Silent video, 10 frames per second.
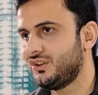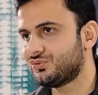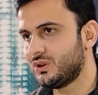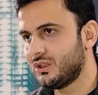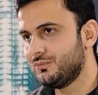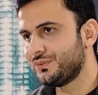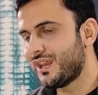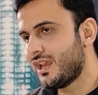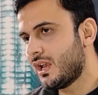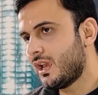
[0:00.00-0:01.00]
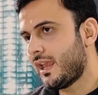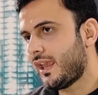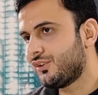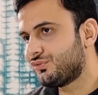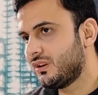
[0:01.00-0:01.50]
as well
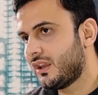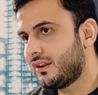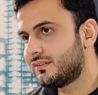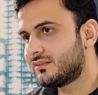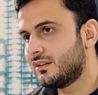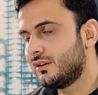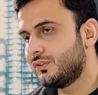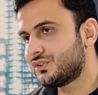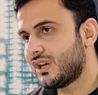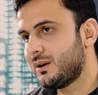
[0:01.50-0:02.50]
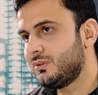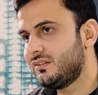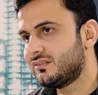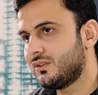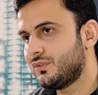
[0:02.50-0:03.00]
as the
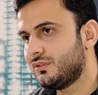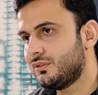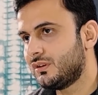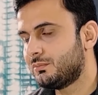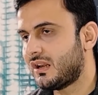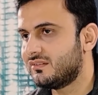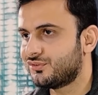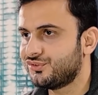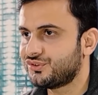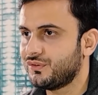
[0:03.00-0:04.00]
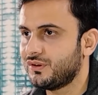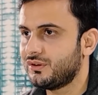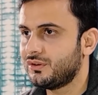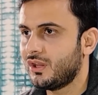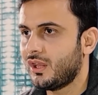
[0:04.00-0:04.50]
timelines given, the milestones
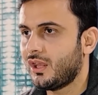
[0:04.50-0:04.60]
given,